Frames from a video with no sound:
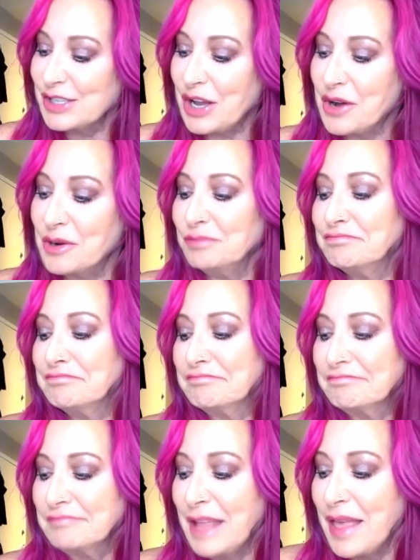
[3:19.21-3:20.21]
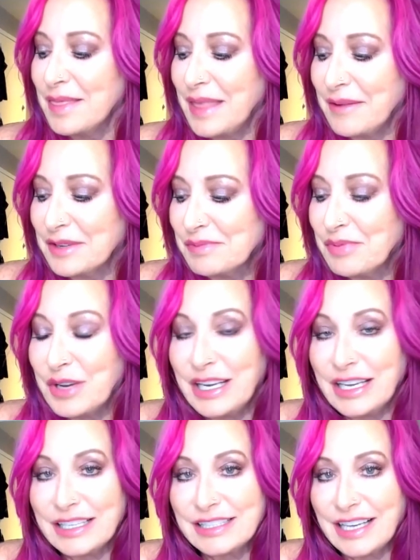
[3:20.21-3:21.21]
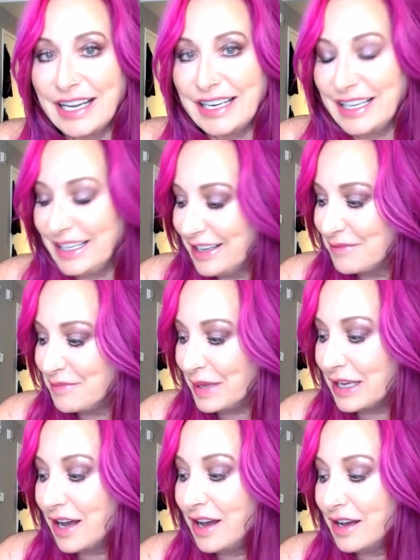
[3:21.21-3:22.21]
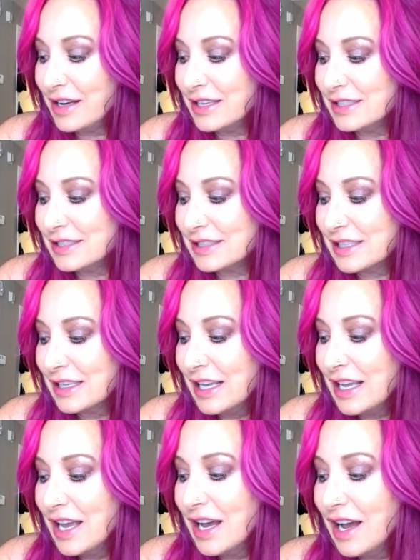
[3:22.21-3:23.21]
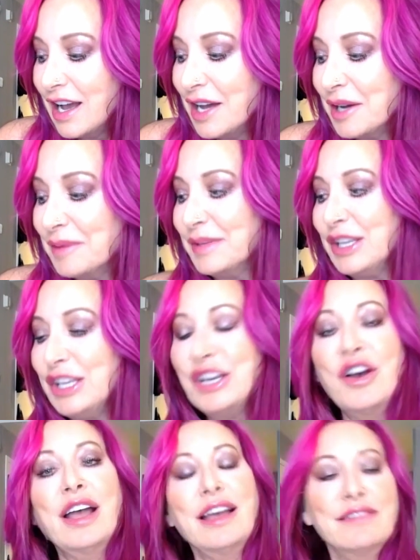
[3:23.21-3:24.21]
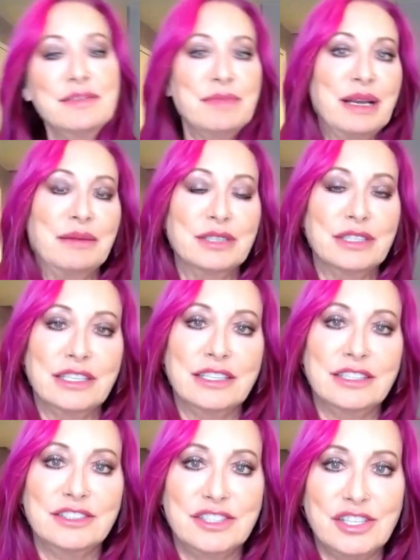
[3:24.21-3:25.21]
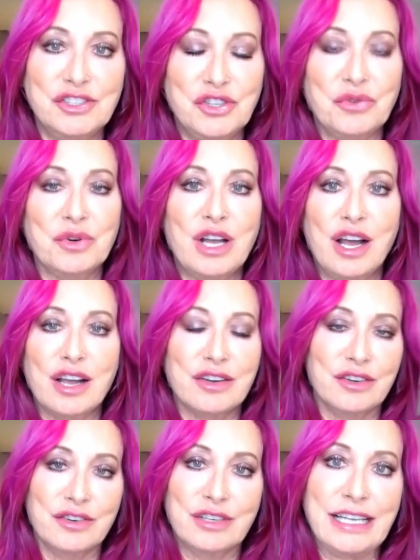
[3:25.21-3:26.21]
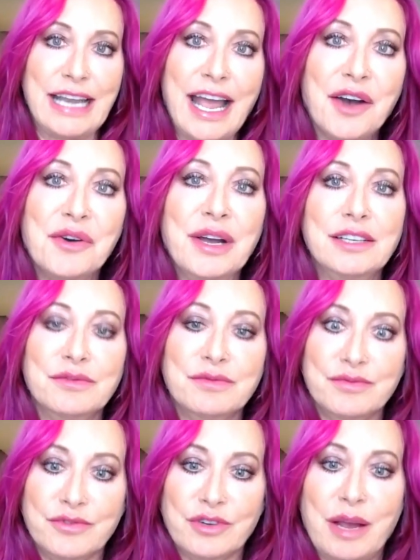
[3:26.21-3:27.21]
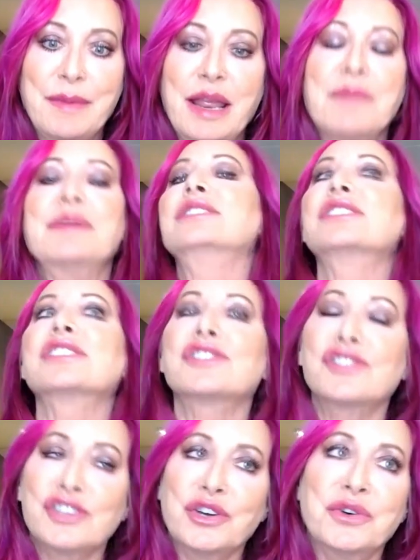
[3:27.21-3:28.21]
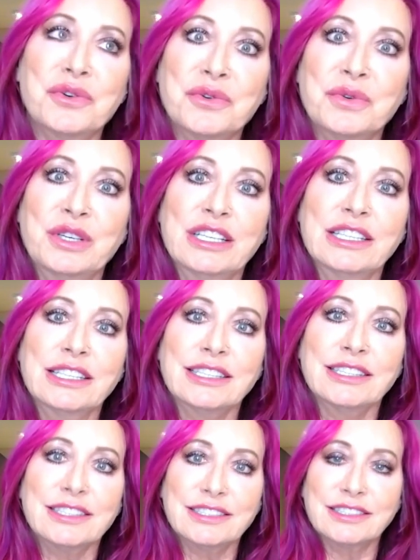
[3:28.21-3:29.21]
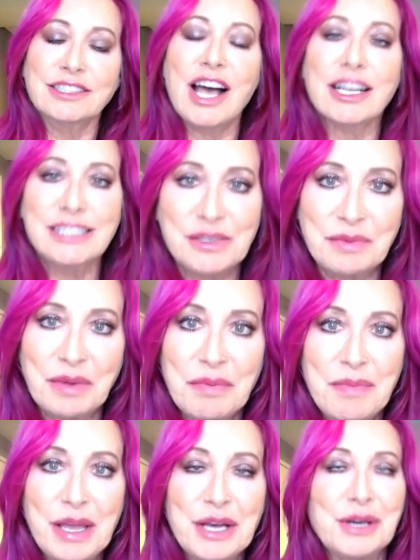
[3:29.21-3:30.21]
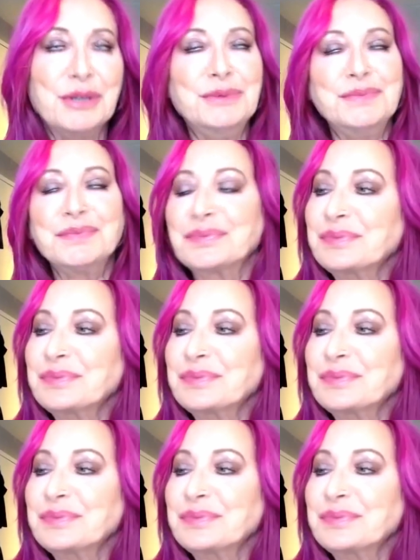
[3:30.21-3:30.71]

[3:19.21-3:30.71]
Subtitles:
So that was pretty exciting because, I haven't been able to door knock or get out, and I've been just so locked in with Bill.